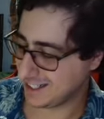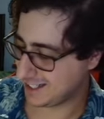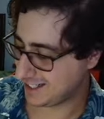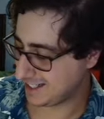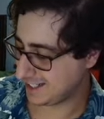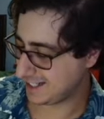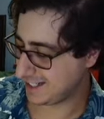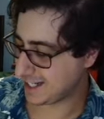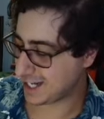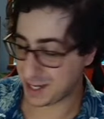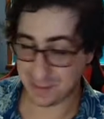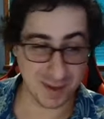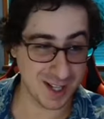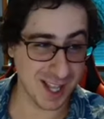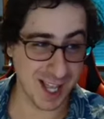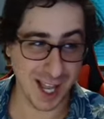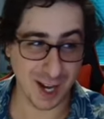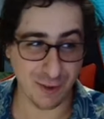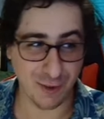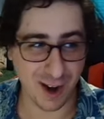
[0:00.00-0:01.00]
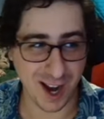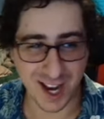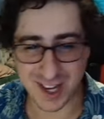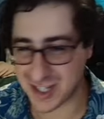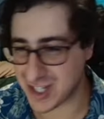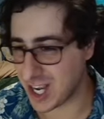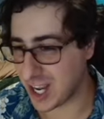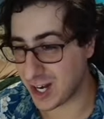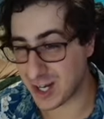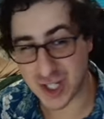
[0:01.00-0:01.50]
Give me that
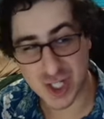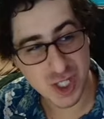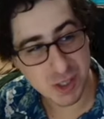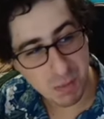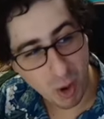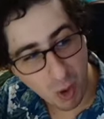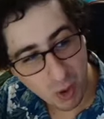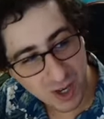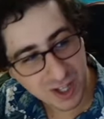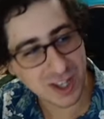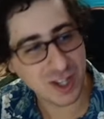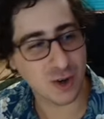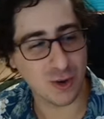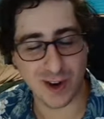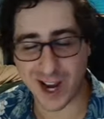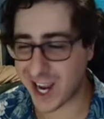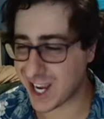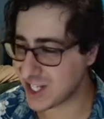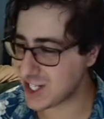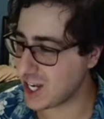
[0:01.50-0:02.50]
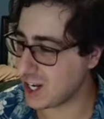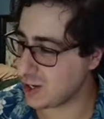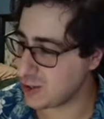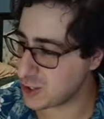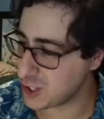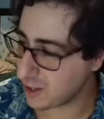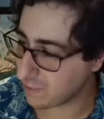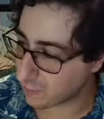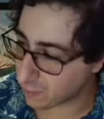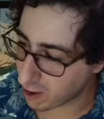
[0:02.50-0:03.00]
grass and smoking the grass
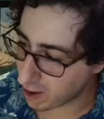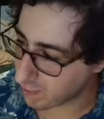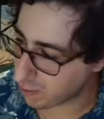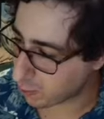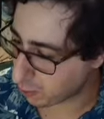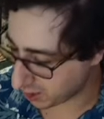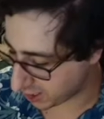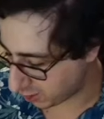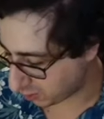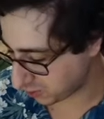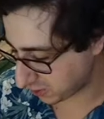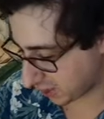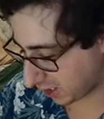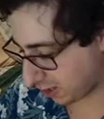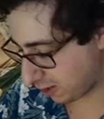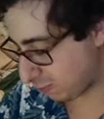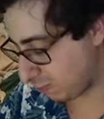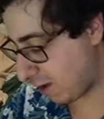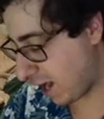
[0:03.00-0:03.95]
energy for everyone out there.